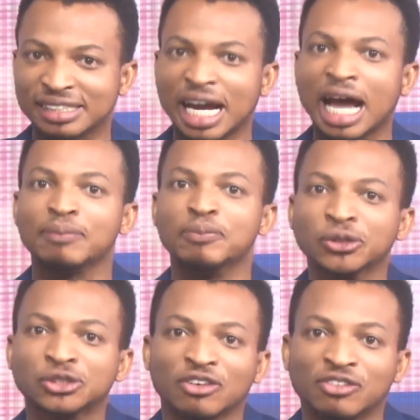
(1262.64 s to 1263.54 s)
and
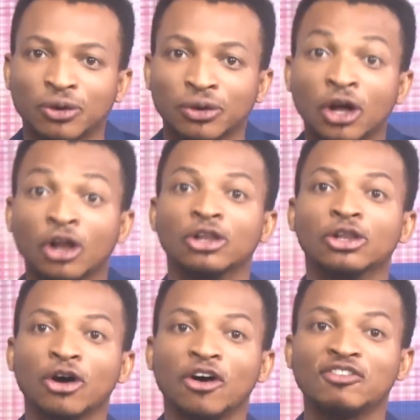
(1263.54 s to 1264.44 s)
most of all,
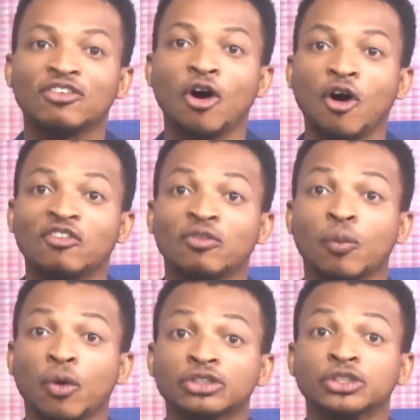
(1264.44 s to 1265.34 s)
love of
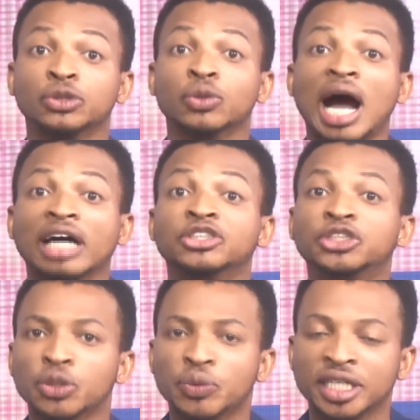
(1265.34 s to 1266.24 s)
what you are
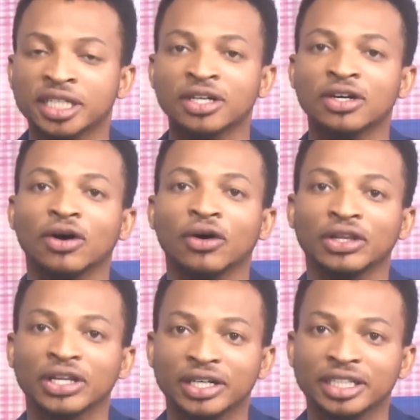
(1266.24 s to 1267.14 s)
doing or
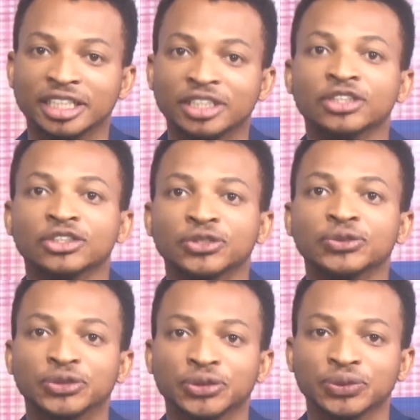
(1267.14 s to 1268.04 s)
learning to
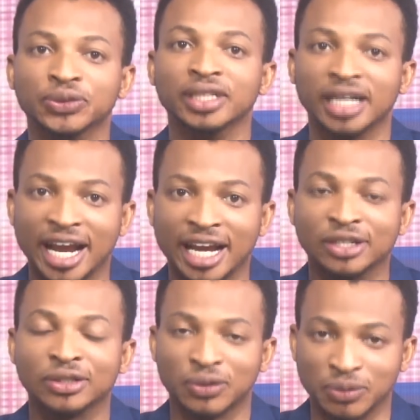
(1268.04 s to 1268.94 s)
do.
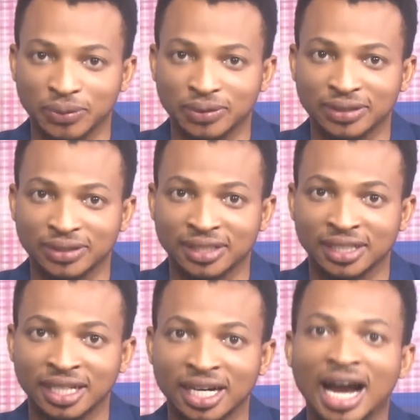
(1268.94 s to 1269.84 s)
End quote.
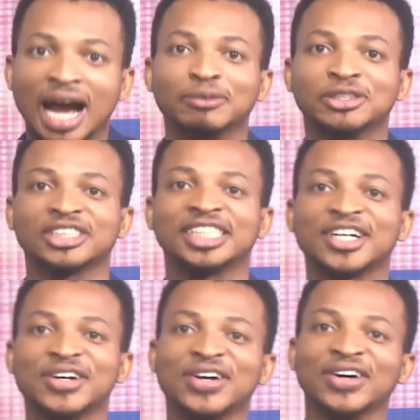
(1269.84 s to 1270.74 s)
I'm Josh
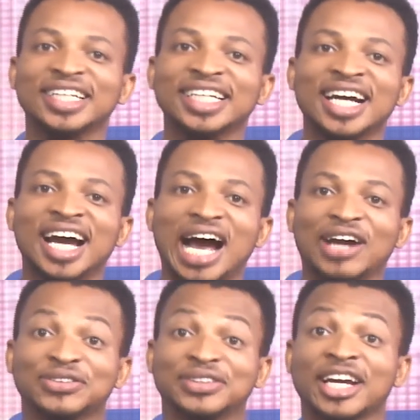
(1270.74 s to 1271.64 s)
Okoli,
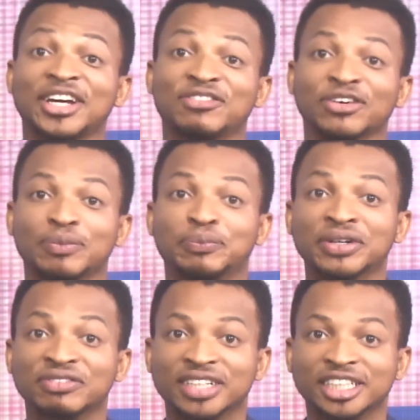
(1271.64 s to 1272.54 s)
and thank you for the
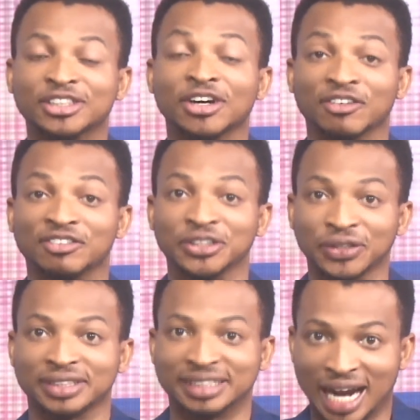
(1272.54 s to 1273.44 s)
privilege of
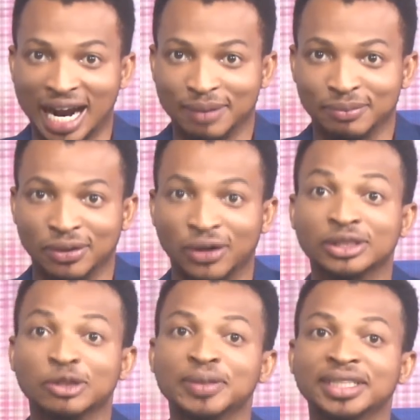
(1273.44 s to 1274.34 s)
your time.
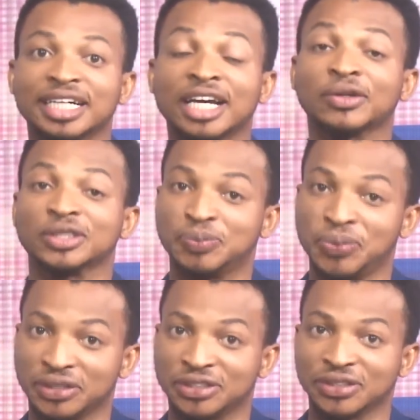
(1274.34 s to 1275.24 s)
Until we meet again on
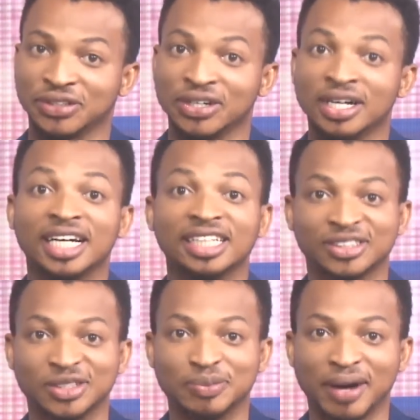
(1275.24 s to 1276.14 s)
Sports Store, it's
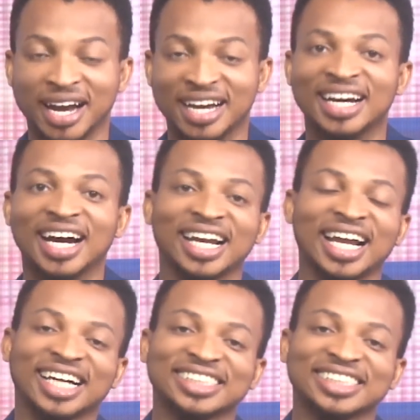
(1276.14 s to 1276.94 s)
goodbye and hasta